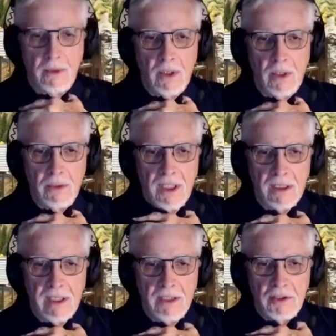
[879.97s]
we go to
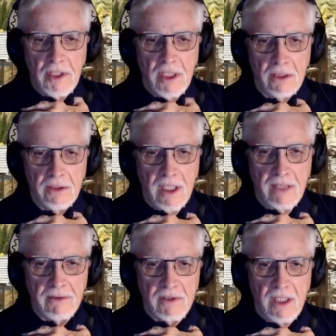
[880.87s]
get that shell? Do you
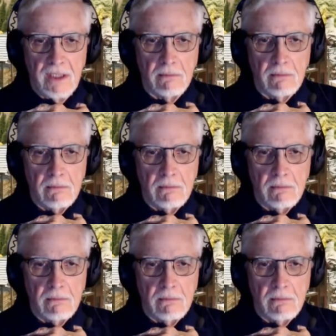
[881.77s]
have a site?